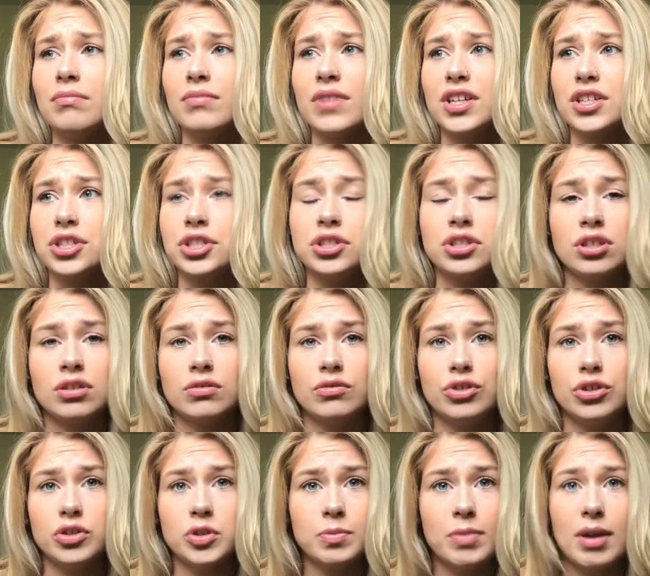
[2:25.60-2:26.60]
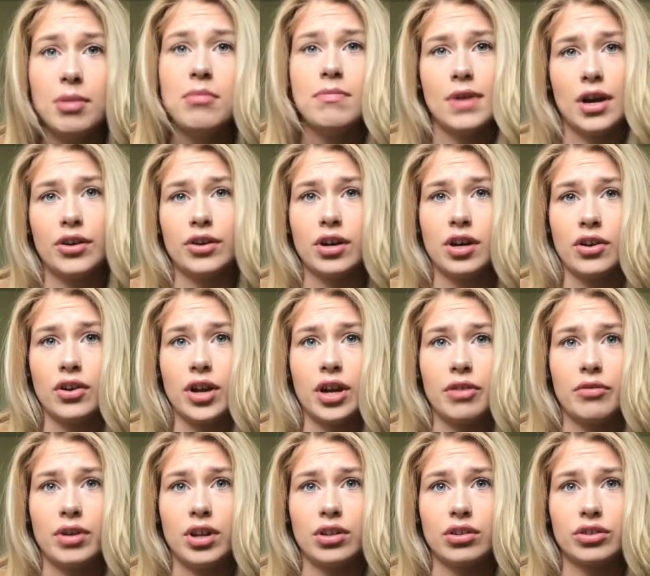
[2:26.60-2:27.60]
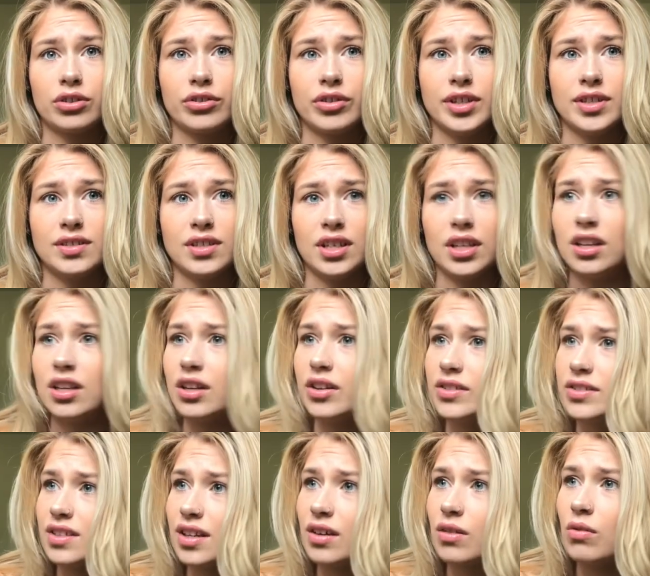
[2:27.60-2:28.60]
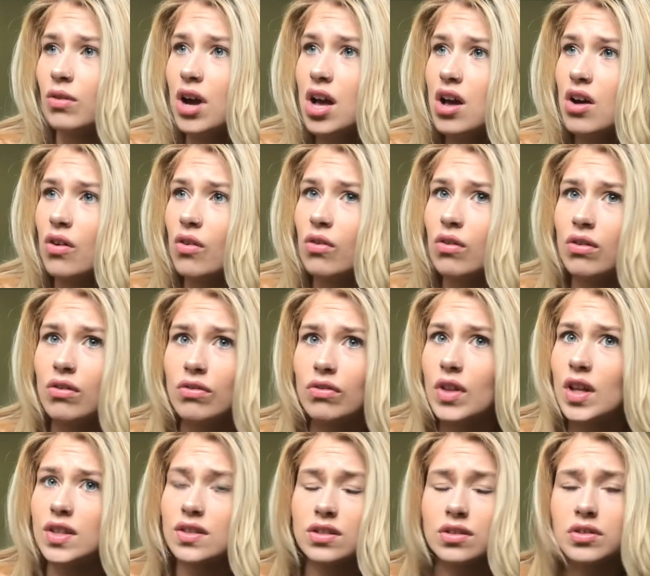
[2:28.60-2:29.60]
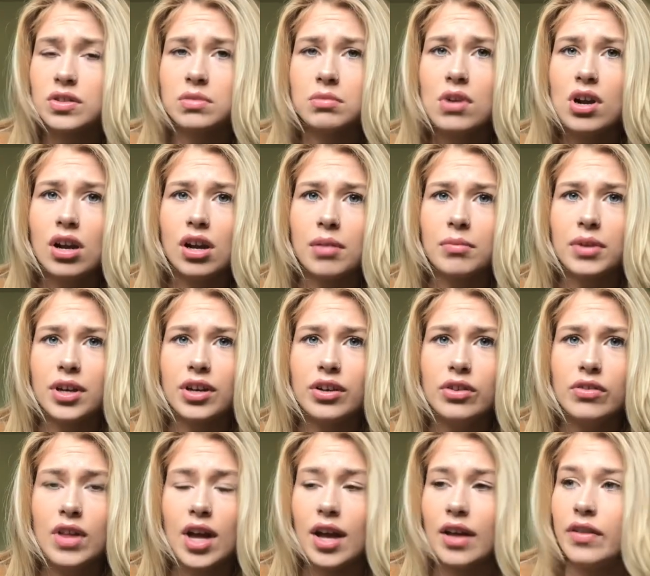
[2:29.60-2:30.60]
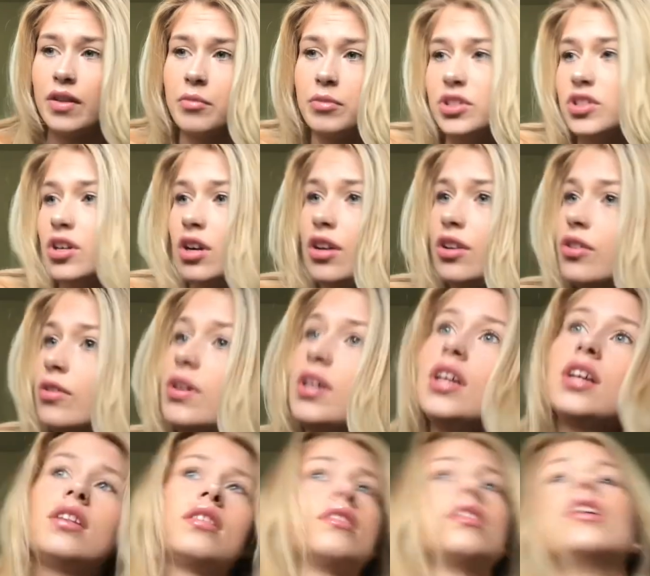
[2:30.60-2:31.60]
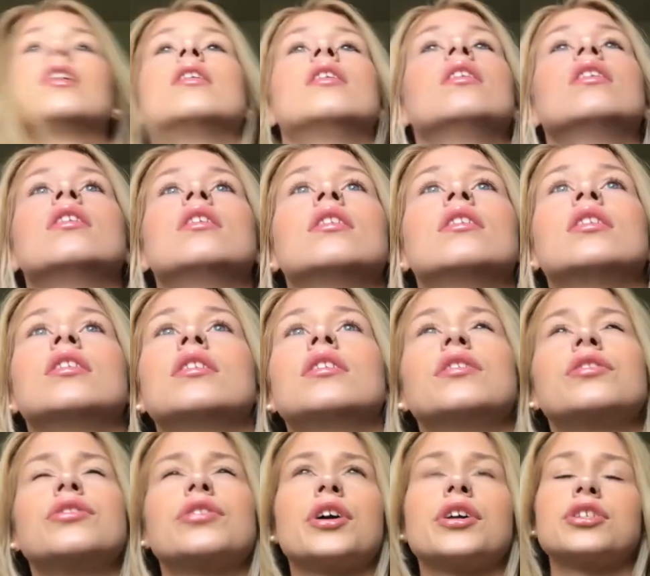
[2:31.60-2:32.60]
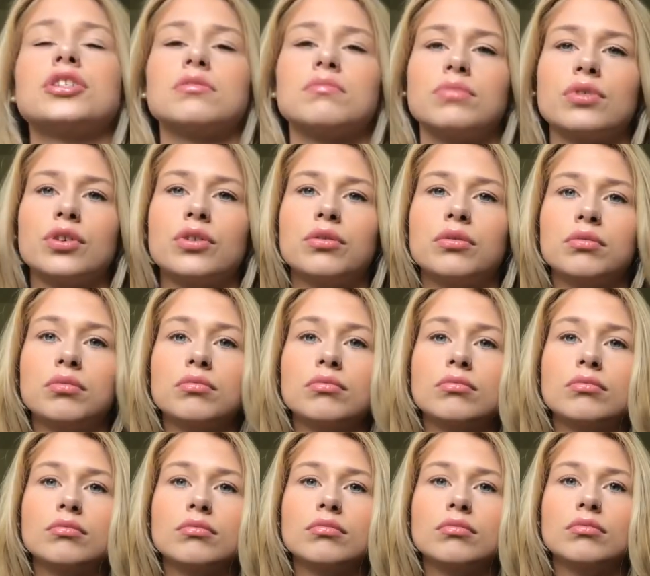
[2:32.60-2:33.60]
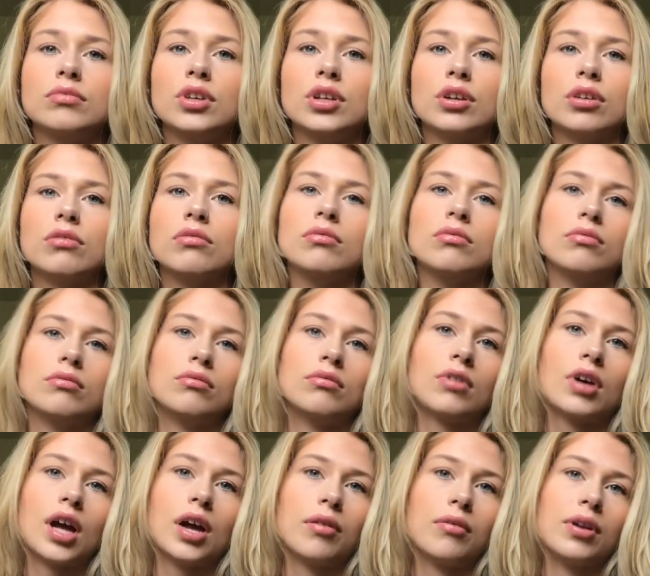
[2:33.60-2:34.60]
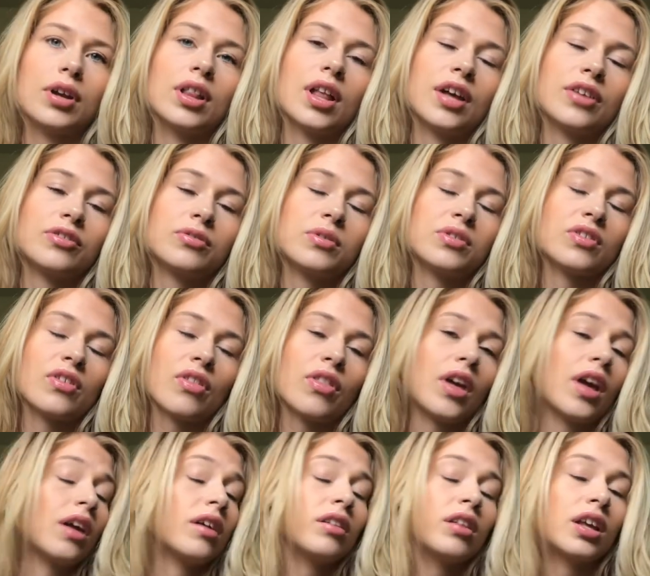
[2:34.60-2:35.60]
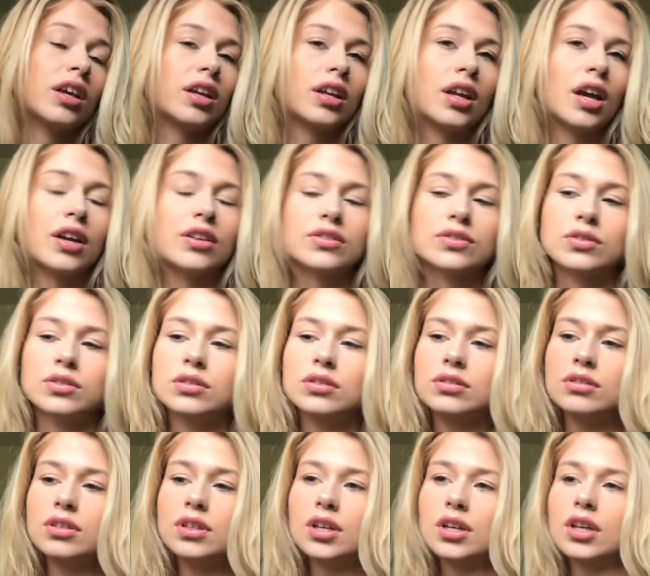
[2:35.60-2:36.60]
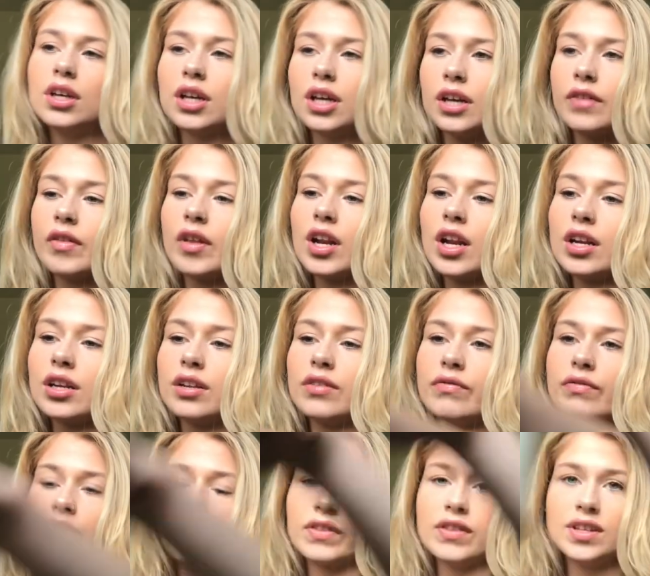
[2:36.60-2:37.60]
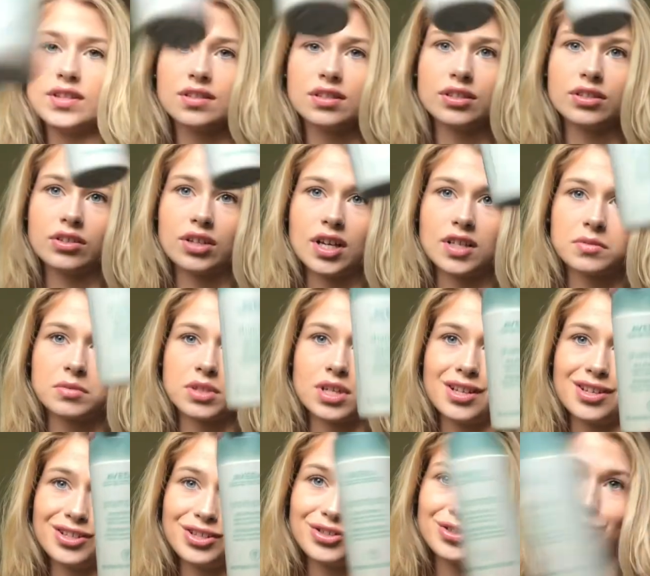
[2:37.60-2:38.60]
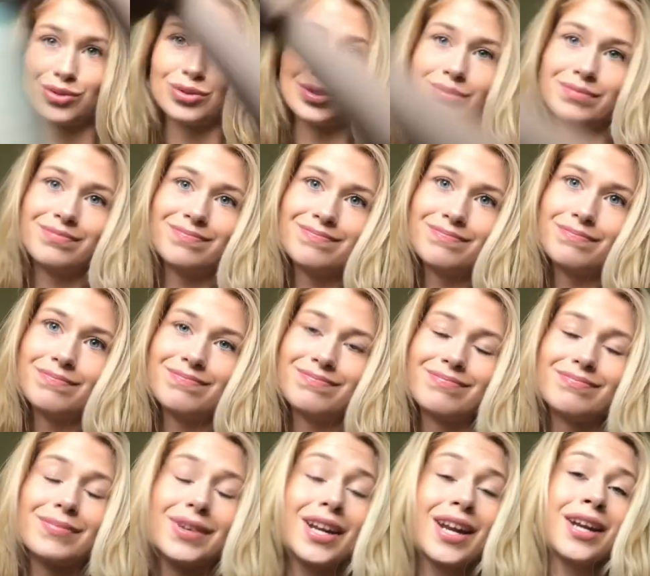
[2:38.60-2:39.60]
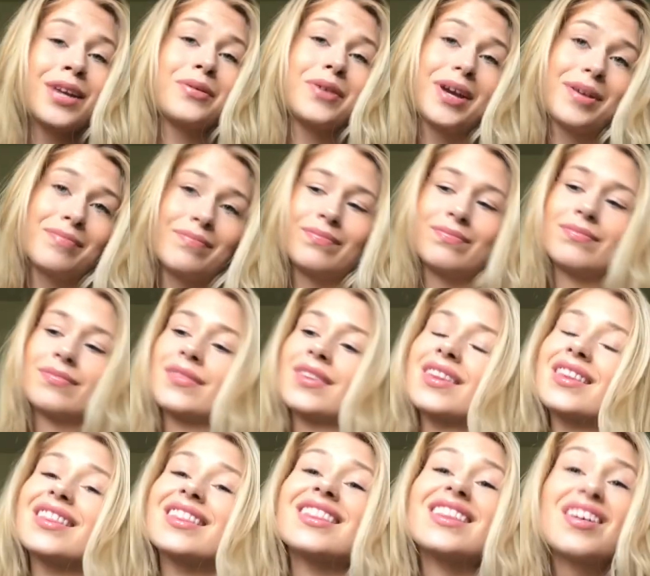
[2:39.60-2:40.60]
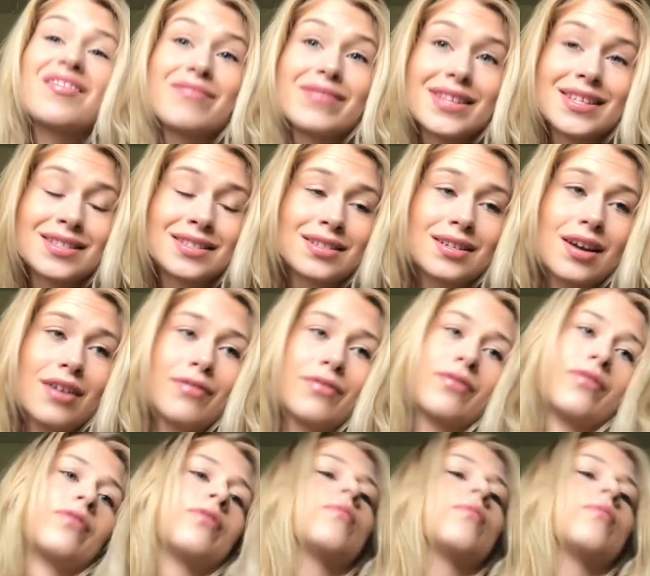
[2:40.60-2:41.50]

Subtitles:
that she could use baby powder on her hair when it looked greasy. And I was like, wow, that's so smart. I'm gonna do that. And then we started doing it, and then dry shampoo, you know, I realized was a thing, like in high school. And then I didn't find this until cosmetology school. But anyway, love this stuff.